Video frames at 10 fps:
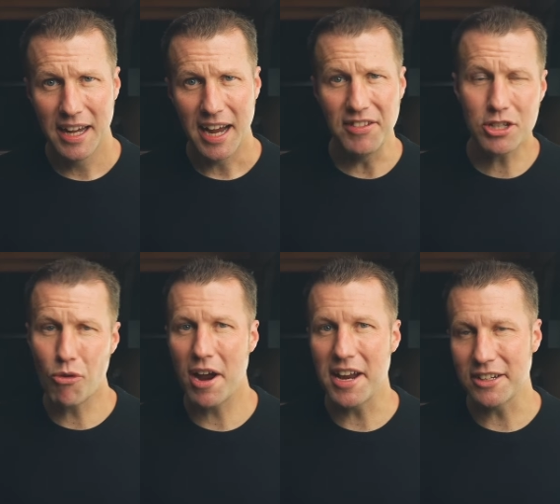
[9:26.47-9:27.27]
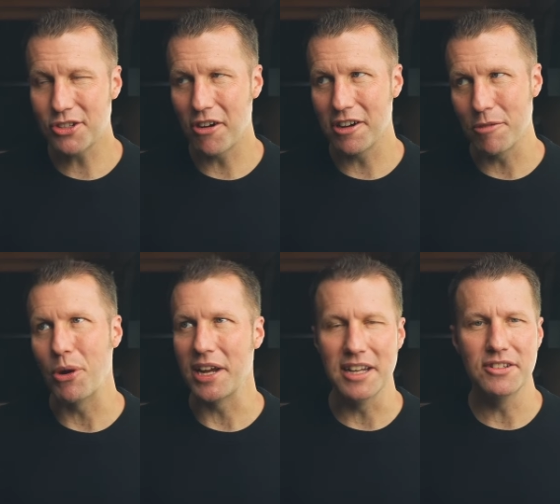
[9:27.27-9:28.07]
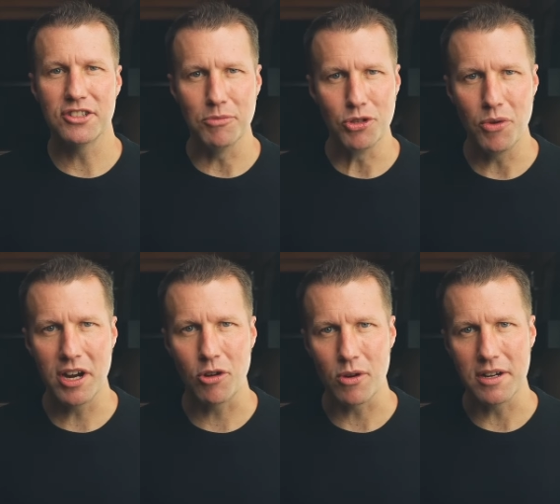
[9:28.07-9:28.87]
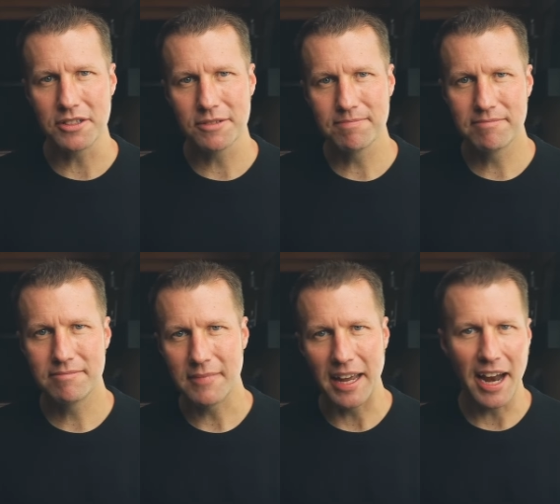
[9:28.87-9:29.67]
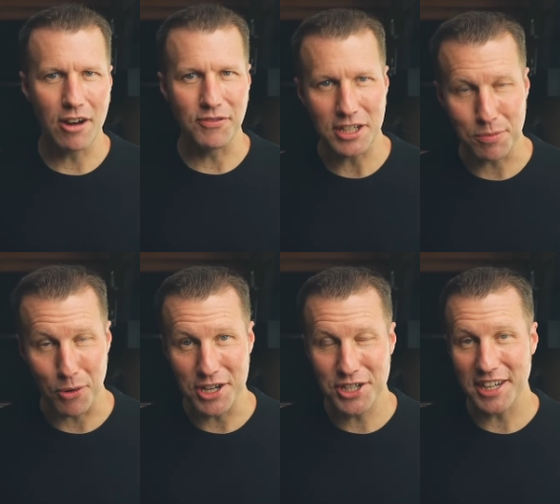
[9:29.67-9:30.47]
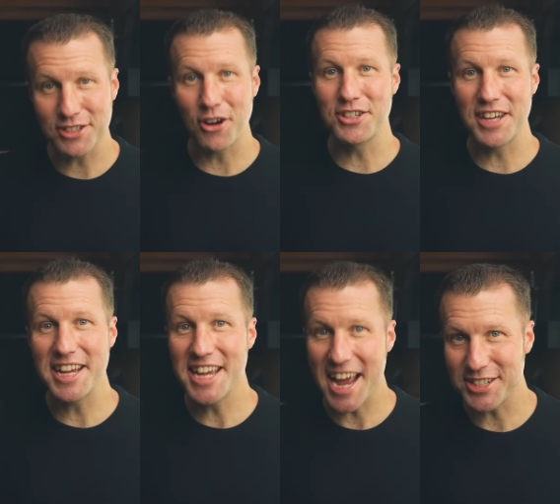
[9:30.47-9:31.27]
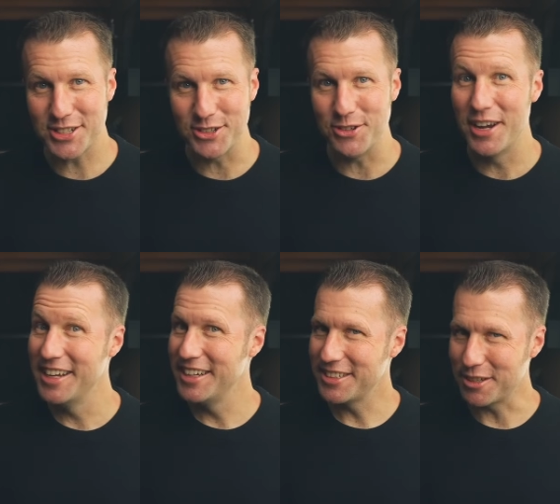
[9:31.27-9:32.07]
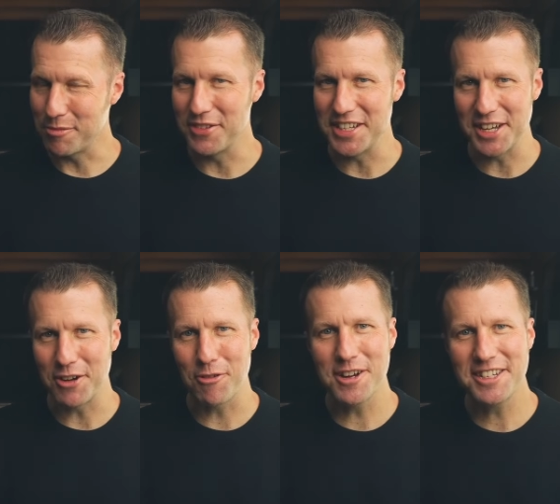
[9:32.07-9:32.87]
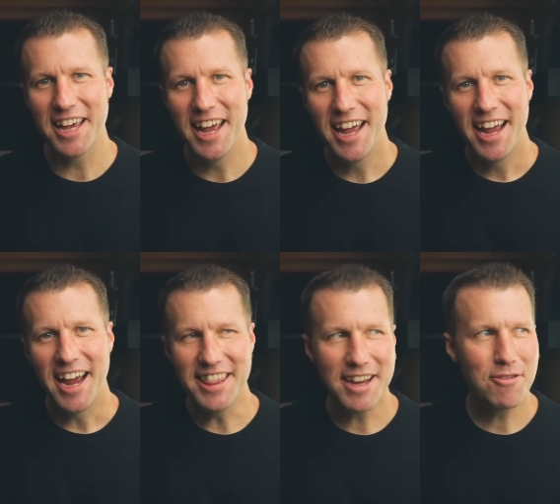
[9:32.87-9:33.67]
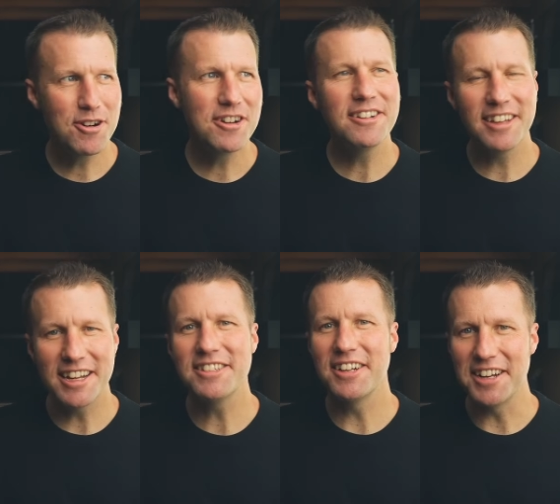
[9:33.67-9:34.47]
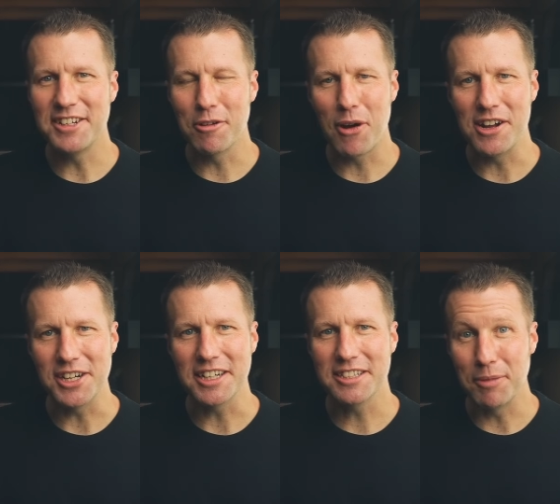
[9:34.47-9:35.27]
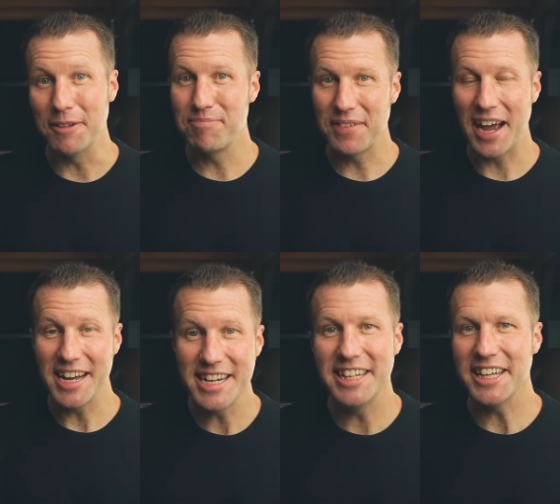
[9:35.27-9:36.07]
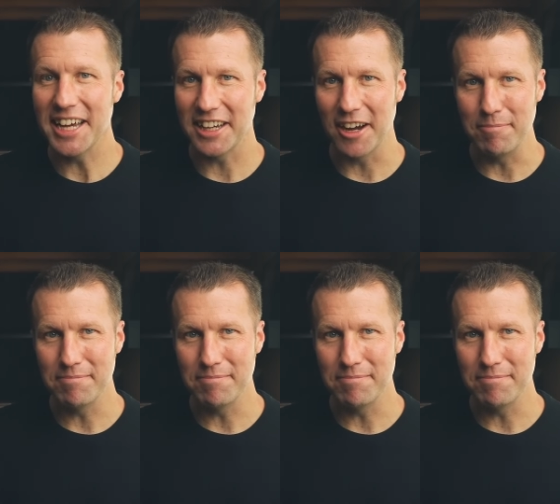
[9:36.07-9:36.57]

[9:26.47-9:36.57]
And this writing started to bring in some new inquiries. And out of desperation, I started saying yes to some of these inquiries, and they were less than ideal projects, but I needed the income.